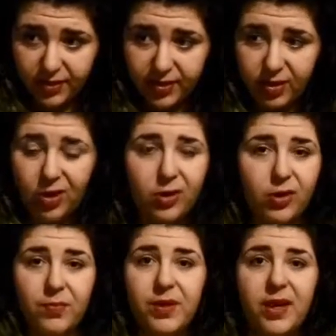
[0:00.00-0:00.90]
The color
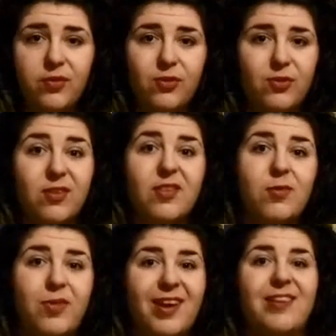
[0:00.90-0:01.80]
combinations and the
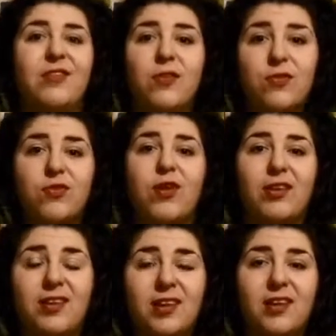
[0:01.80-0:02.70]
way it's
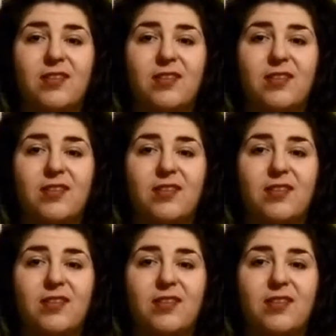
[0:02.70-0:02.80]
constructed,